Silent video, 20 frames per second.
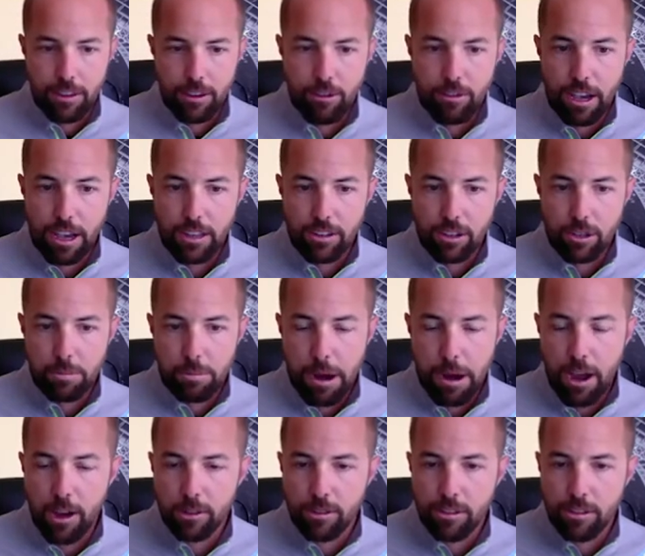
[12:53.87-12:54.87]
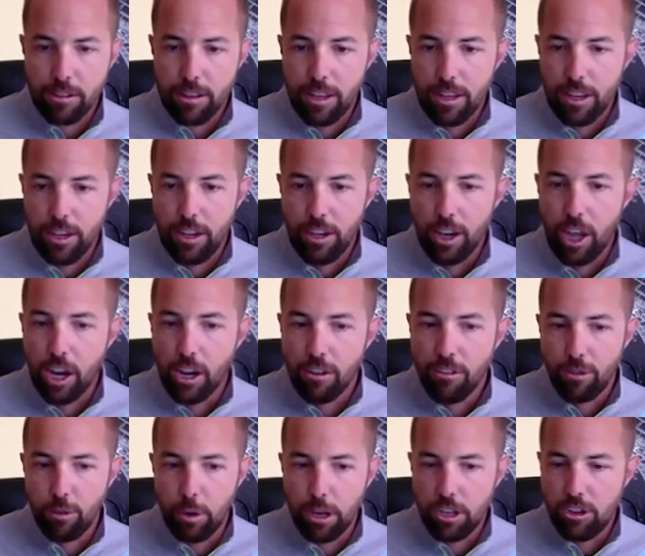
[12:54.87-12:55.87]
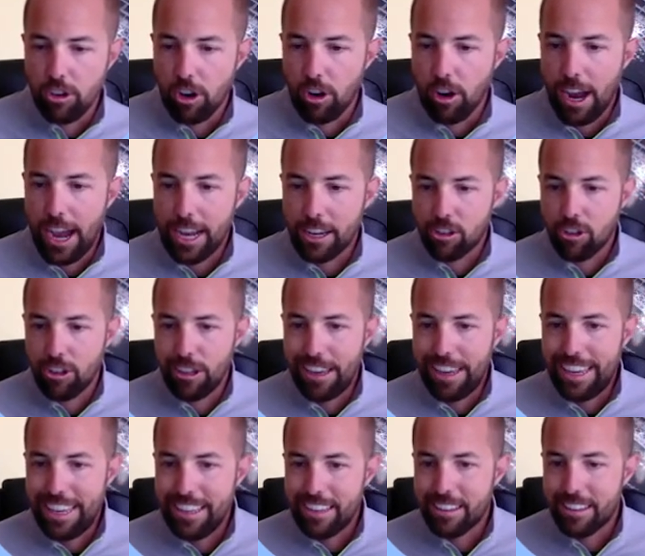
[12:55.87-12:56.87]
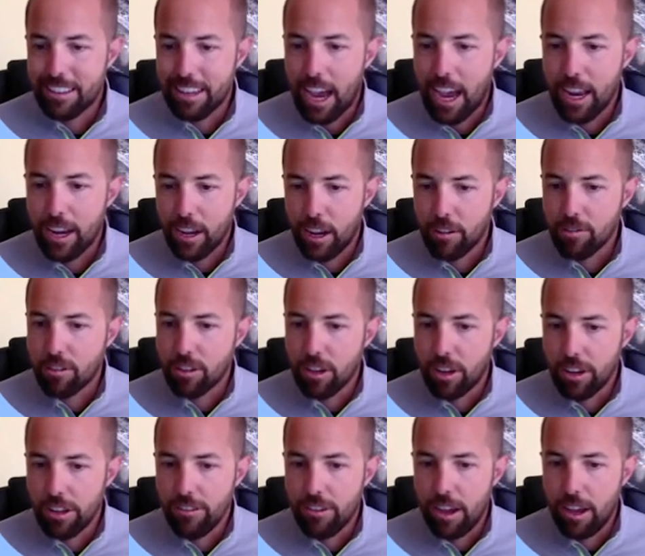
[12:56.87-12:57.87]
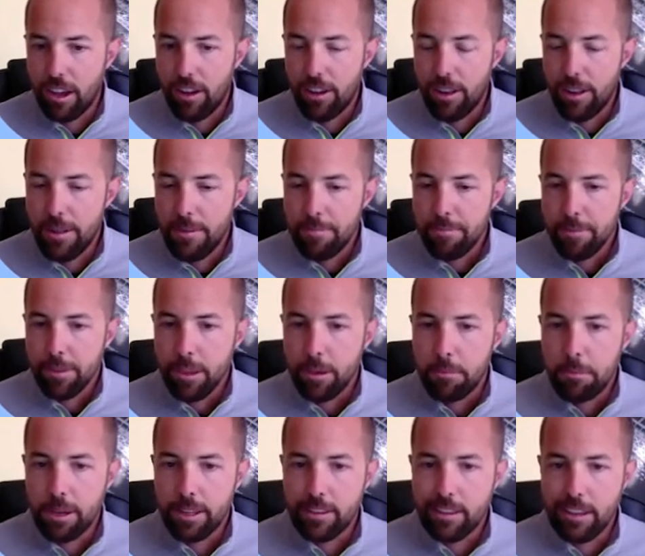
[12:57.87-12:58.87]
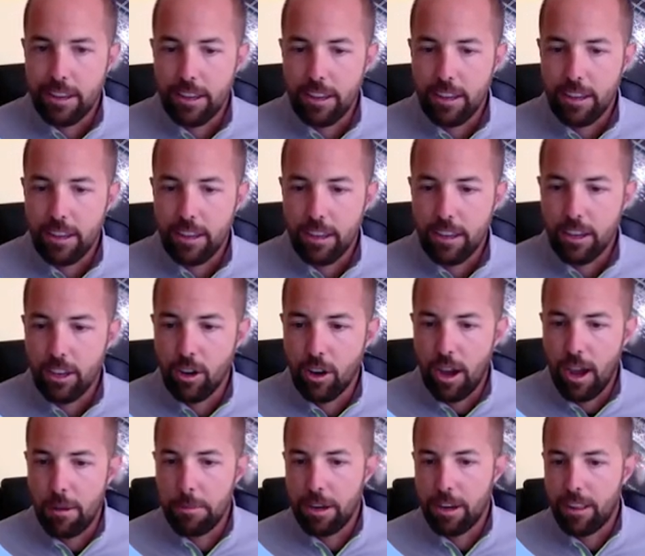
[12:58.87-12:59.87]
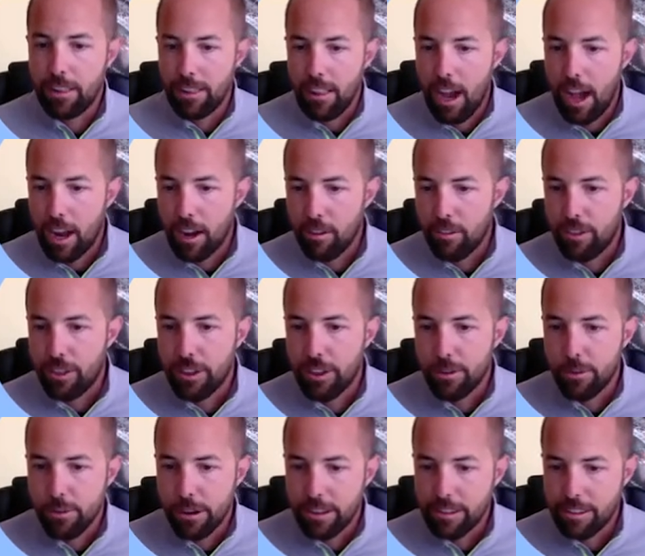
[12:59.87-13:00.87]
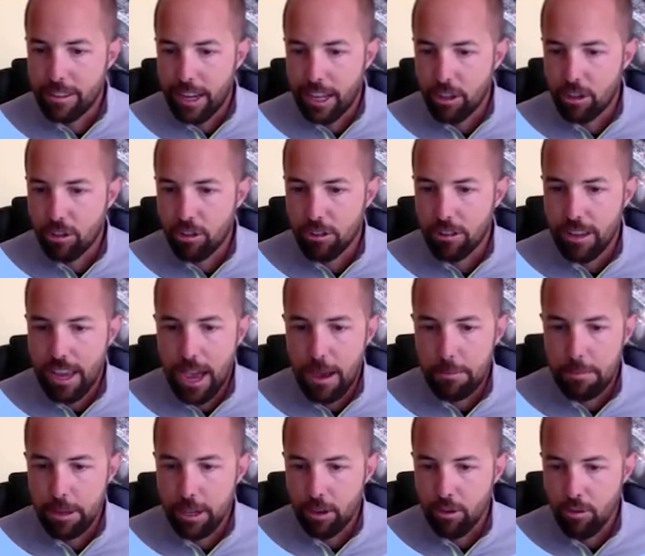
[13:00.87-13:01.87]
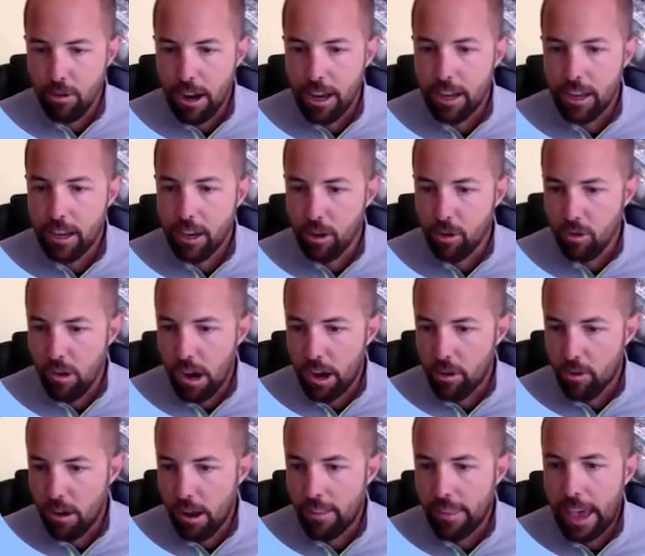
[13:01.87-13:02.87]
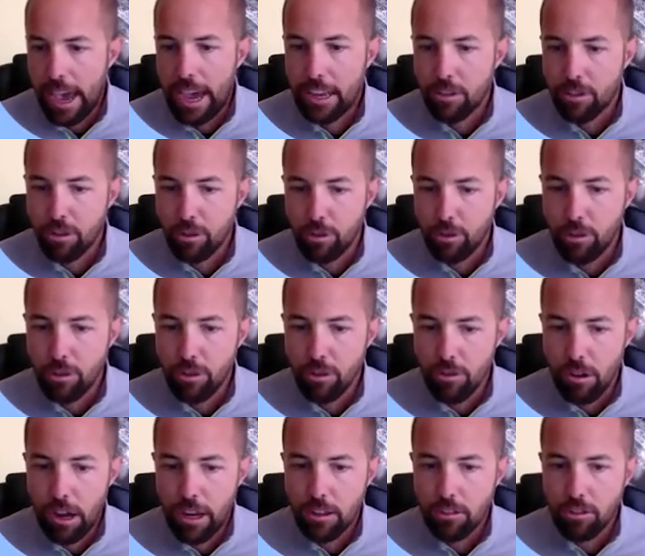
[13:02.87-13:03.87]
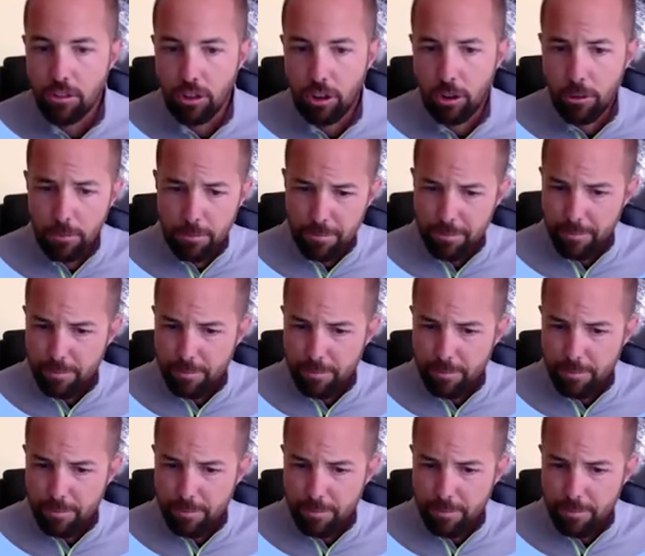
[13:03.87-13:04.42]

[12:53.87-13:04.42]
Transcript: you got Sprouts, none of which are actually inside of Sunnyvale. But, uh, you know, I mean, a lot of the residential is happening right here, right around the high school, right? So